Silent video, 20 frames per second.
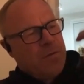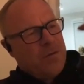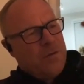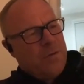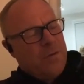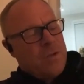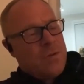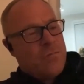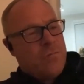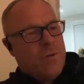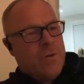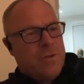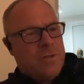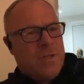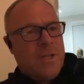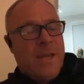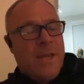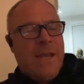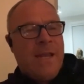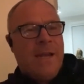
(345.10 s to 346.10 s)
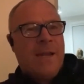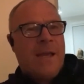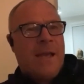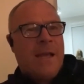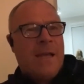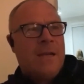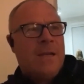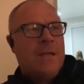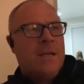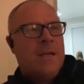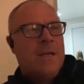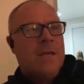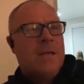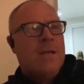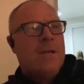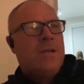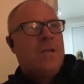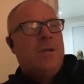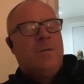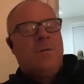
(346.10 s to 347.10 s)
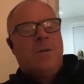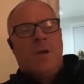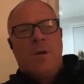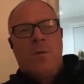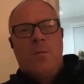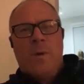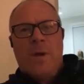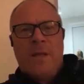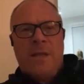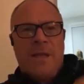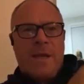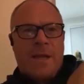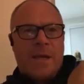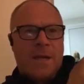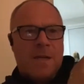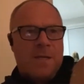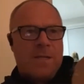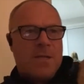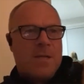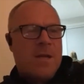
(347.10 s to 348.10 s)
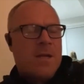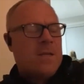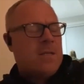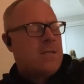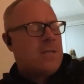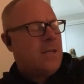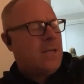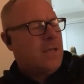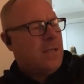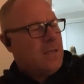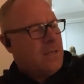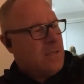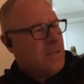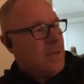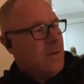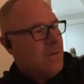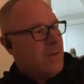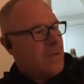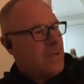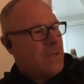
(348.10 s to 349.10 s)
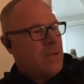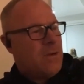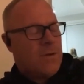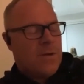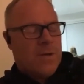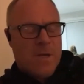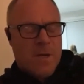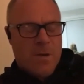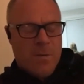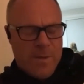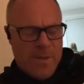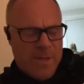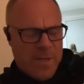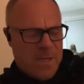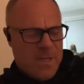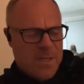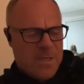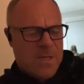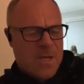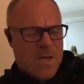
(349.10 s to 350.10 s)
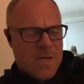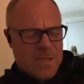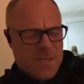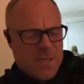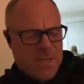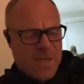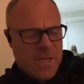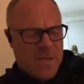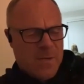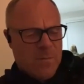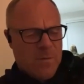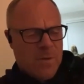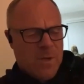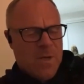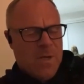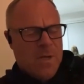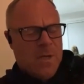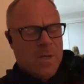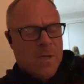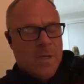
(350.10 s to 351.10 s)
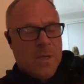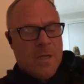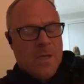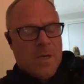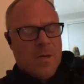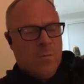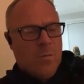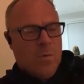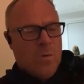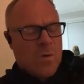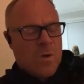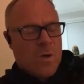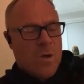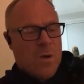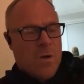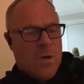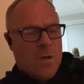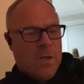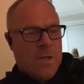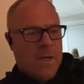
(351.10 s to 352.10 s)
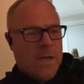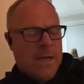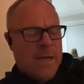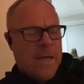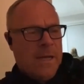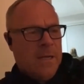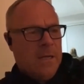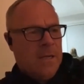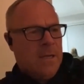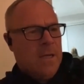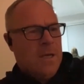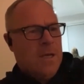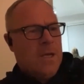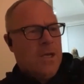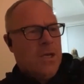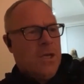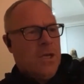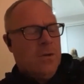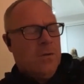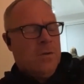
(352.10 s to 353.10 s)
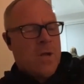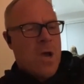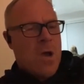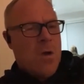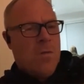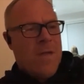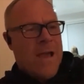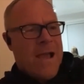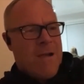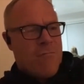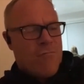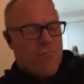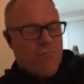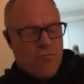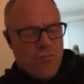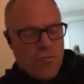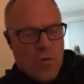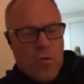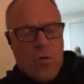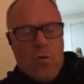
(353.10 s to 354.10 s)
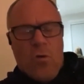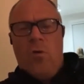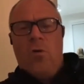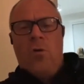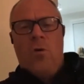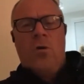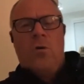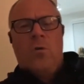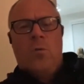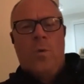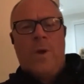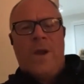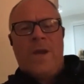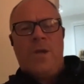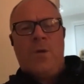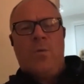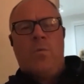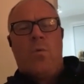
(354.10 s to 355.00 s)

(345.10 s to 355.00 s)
through this routine, and you know when they're going to start singing the Celtic song, you know when they're going to start singing, Walk On, and you know that roar when you